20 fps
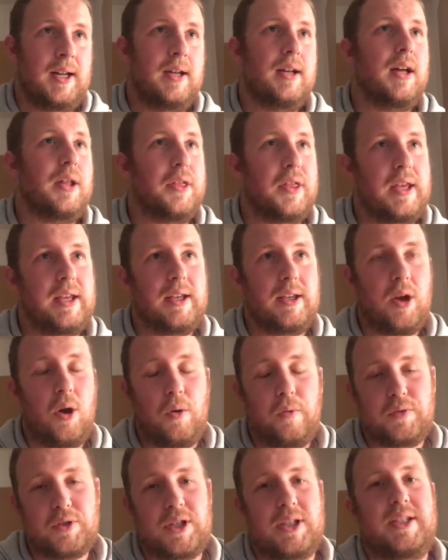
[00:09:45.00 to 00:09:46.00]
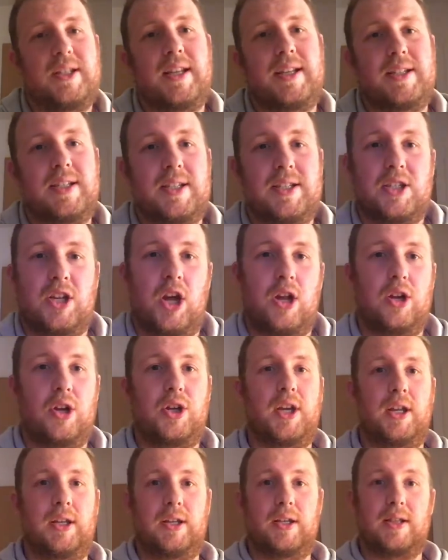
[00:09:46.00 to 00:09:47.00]
I think golf just needs to start
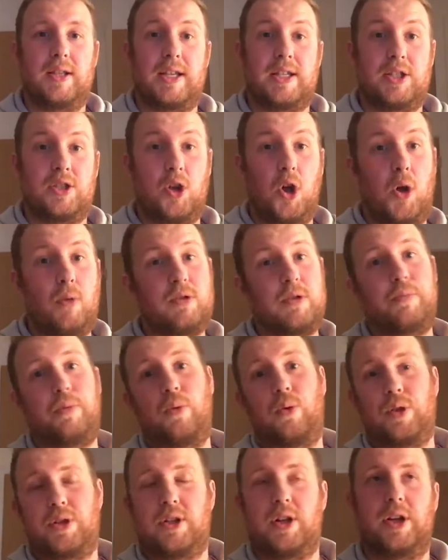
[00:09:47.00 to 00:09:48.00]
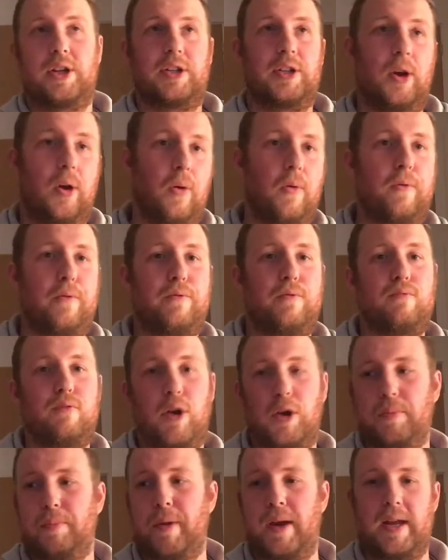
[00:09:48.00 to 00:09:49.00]
looking at these top sports like golf,
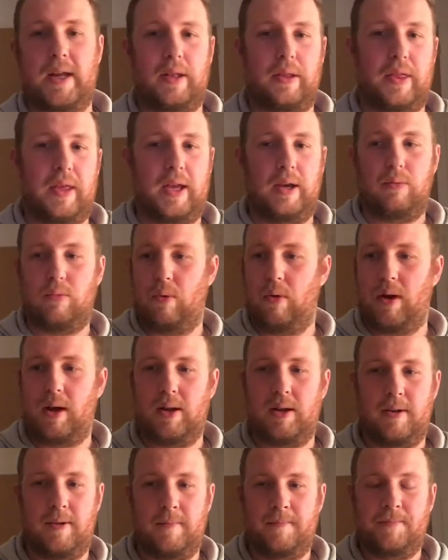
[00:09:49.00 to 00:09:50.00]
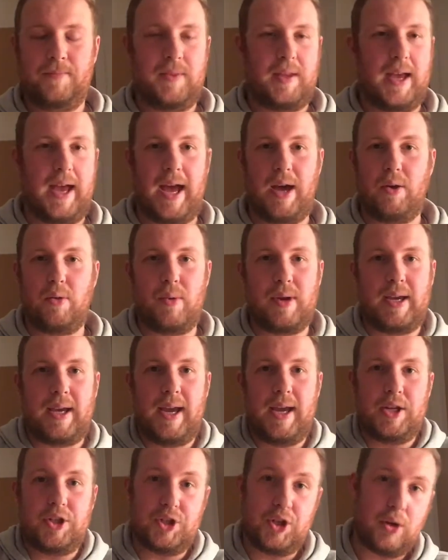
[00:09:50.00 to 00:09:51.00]
rugby, and think, well, how are we
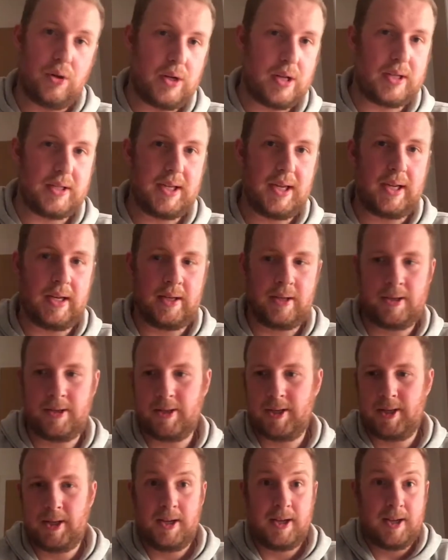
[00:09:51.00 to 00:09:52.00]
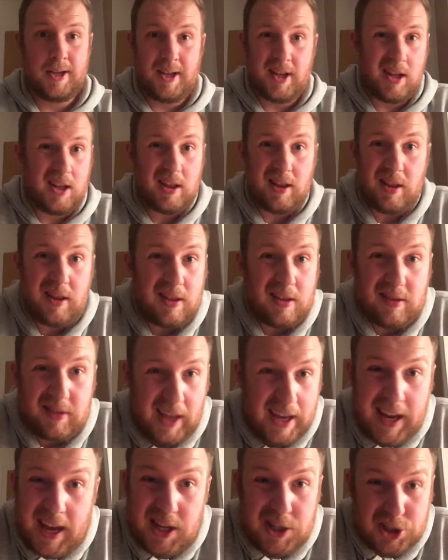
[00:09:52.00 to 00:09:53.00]
getting juniors in?
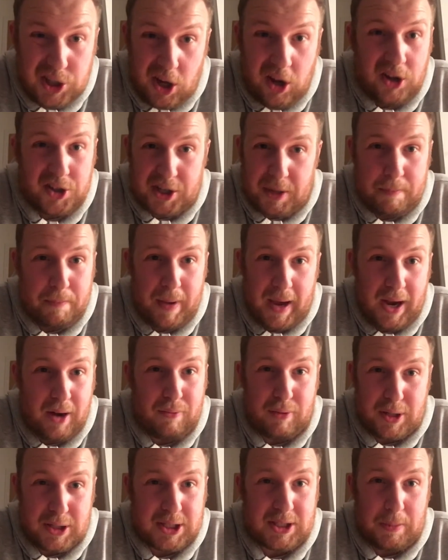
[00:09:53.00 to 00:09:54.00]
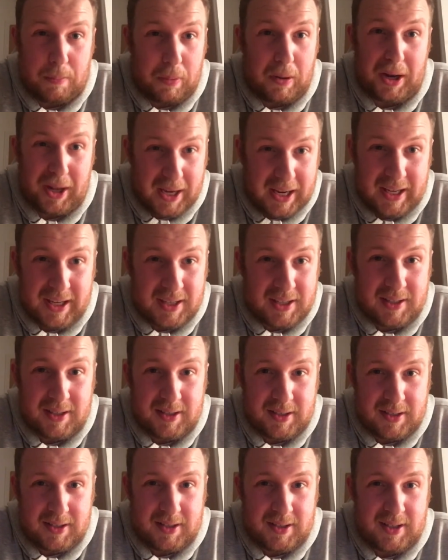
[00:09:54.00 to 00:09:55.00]
They ain't charging parents to play.
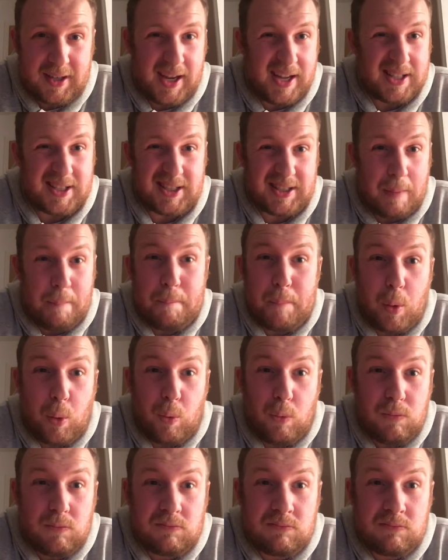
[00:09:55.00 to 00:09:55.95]
It's simple.